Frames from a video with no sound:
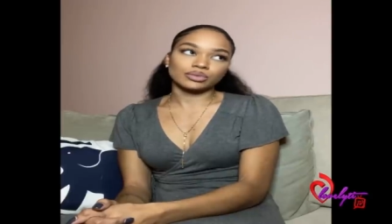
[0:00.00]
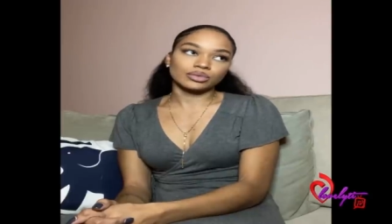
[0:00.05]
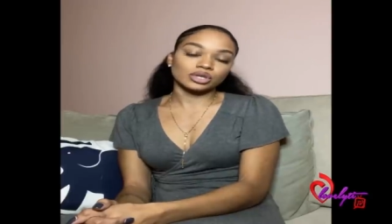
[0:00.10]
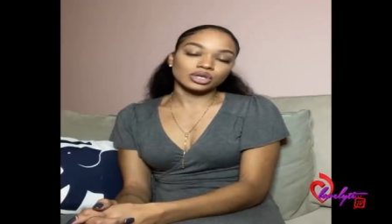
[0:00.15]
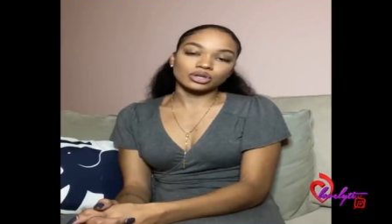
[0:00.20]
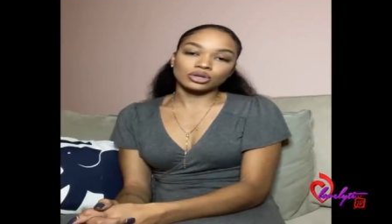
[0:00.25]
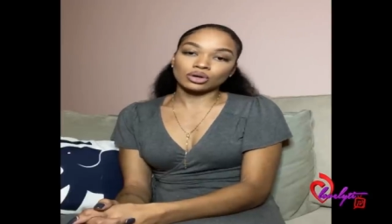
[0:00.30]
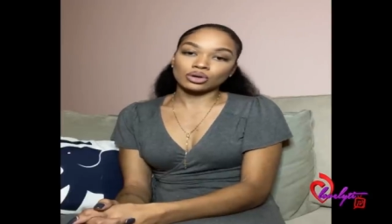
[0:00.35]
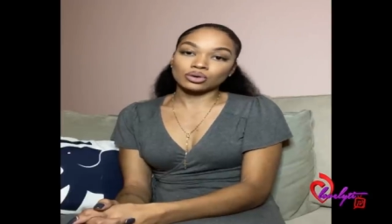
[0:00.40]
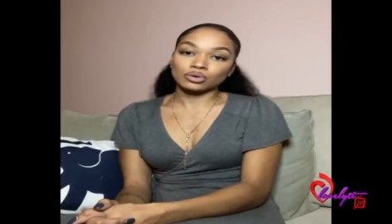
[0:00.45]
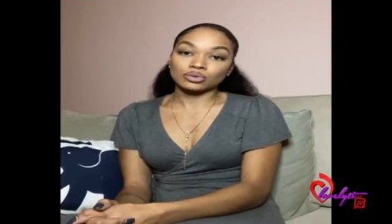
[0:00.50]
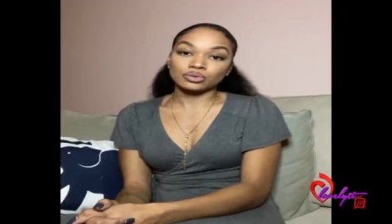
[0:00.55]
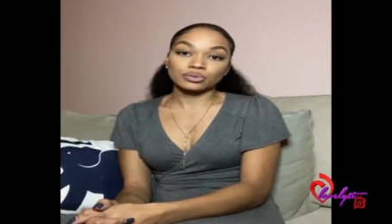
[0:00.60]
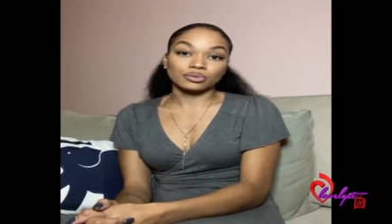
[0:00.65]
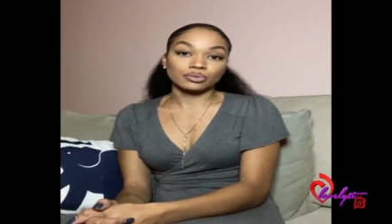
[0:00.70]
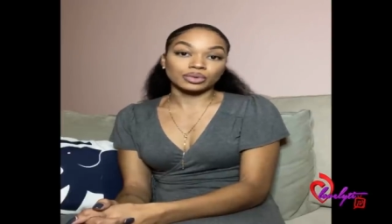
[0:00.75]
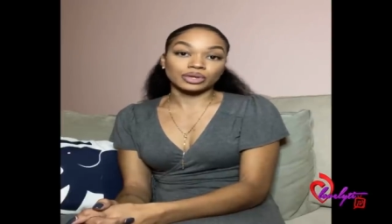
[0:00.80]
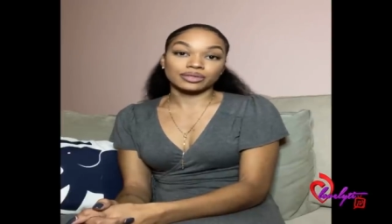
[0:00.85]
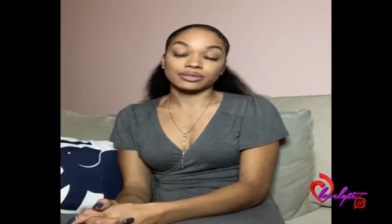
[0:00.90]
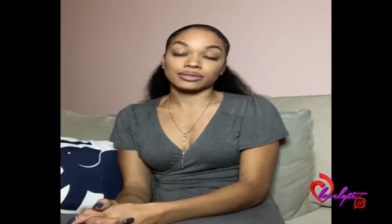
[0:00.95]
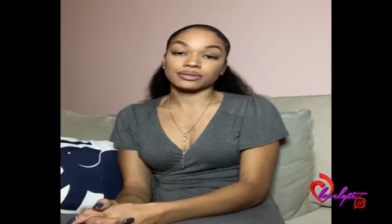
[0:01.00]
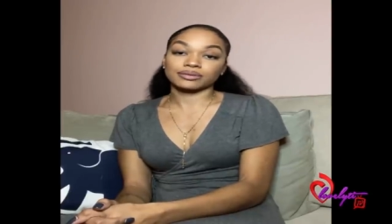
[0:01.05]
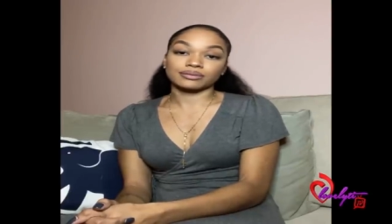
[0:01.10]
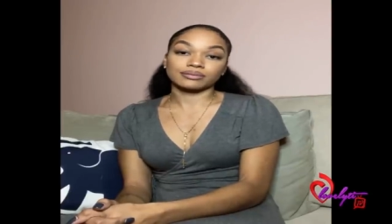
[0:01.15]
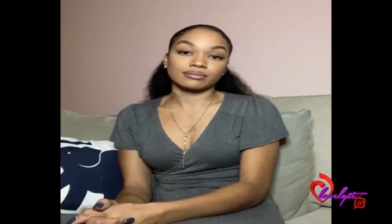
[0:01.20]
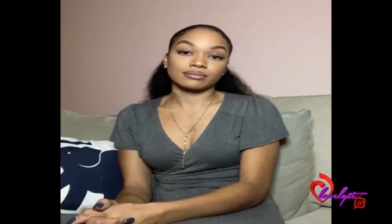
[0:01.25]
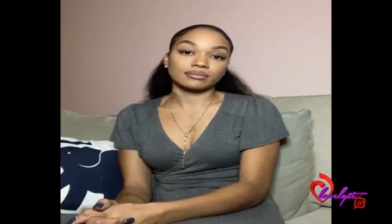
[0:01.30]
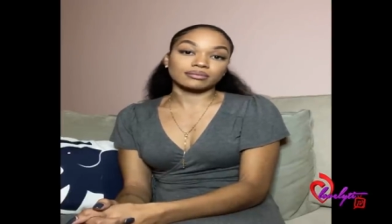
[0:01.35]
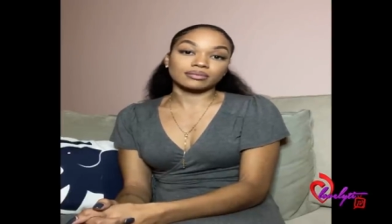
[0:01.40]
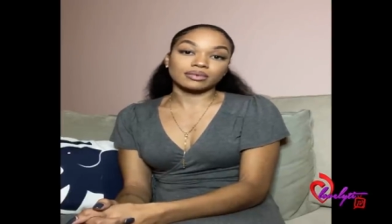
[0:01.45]
with
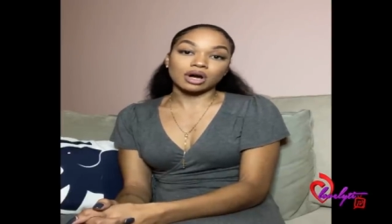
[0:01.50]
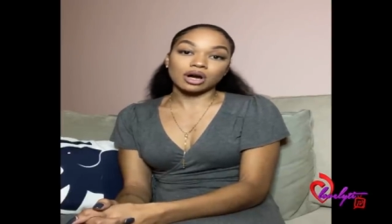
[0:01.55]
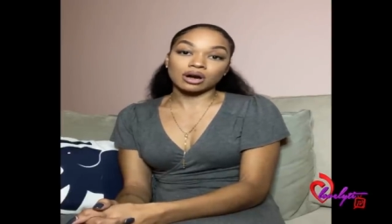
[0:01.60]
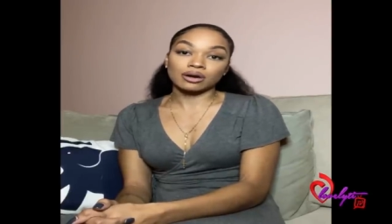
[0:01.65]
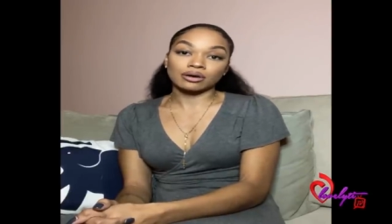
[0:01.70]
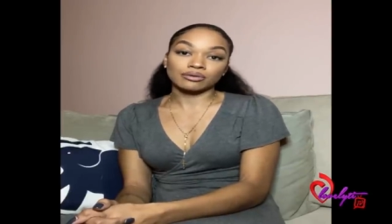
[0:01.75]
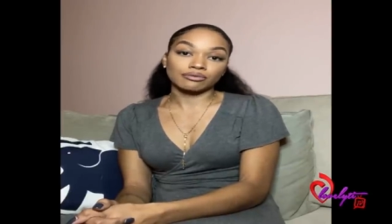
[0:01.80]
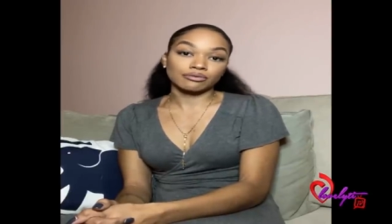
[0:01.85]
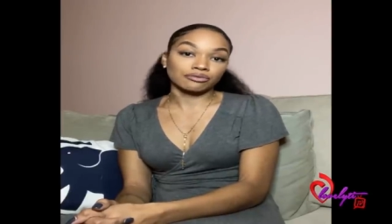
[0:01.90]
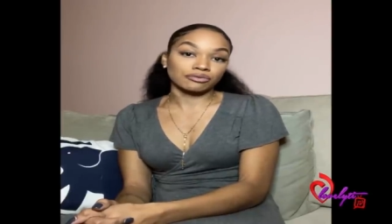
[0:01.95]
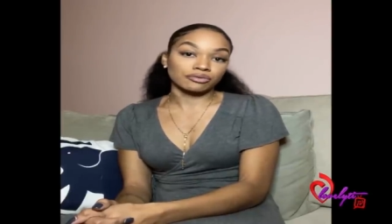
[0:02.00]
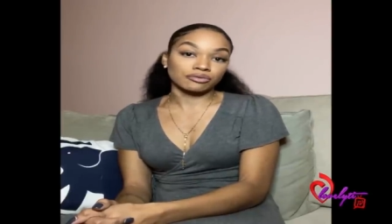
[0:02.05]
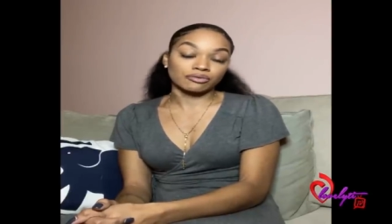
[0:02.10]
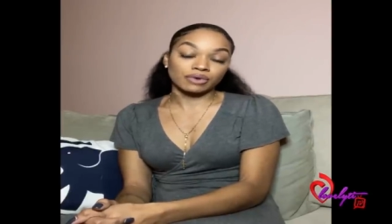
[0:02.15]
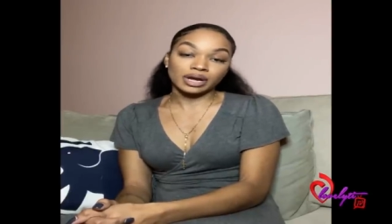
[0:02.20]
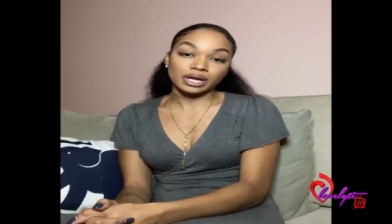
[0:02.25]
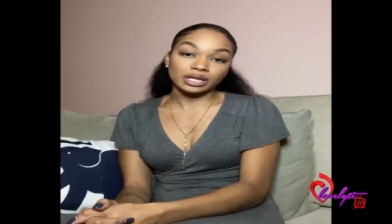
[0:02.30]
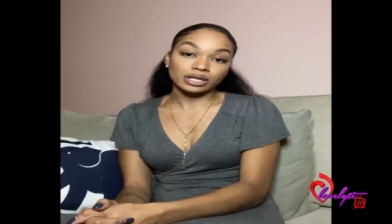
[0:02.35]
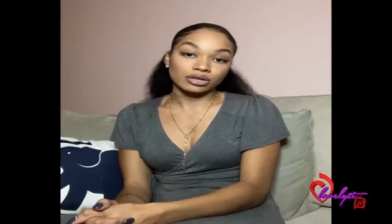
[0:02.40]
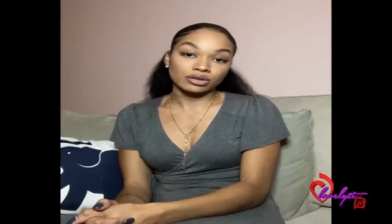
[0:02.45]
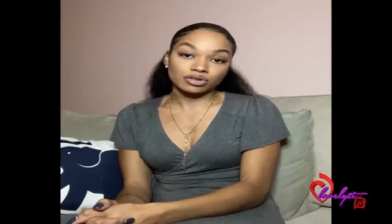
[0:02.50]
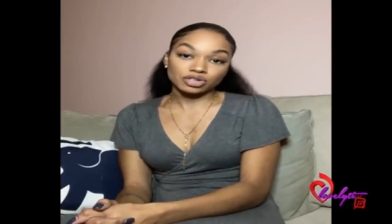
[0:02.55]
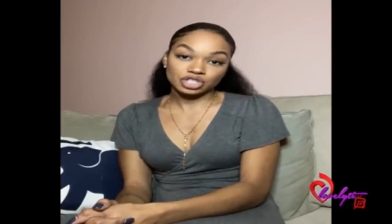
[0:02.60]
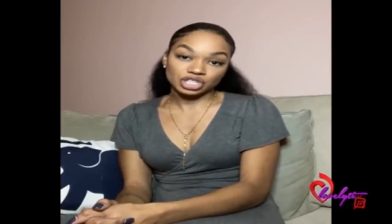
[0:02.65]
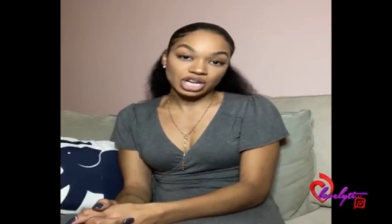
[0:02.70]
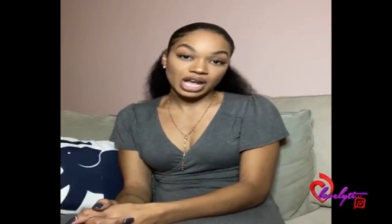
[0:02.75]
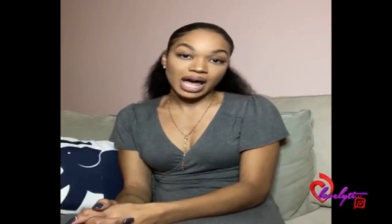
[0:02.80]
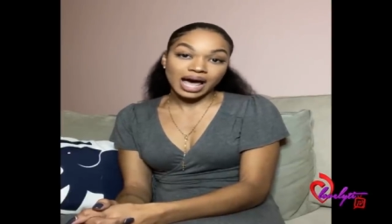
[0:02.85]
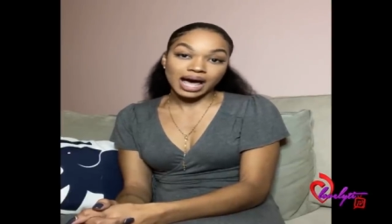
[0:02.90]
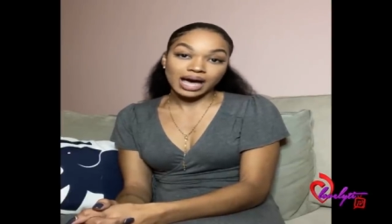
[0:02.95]
our regular
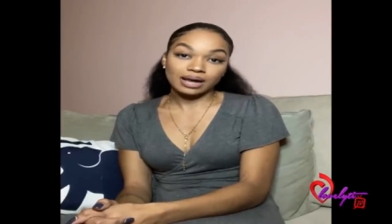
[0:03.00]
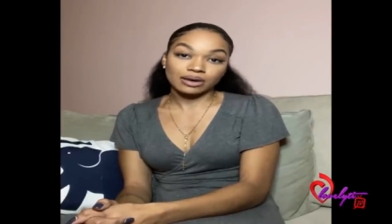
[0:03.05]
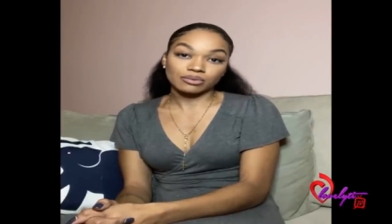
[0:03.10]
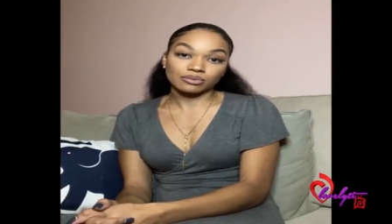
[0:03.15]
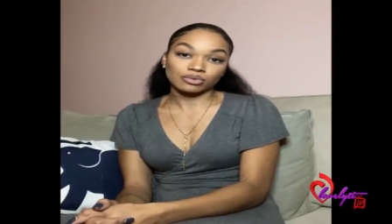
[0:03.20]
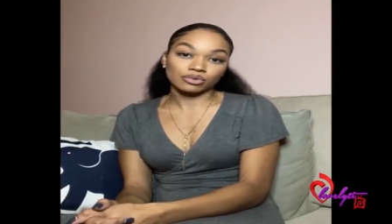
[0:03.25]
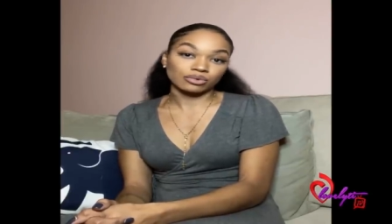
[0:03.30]
chat.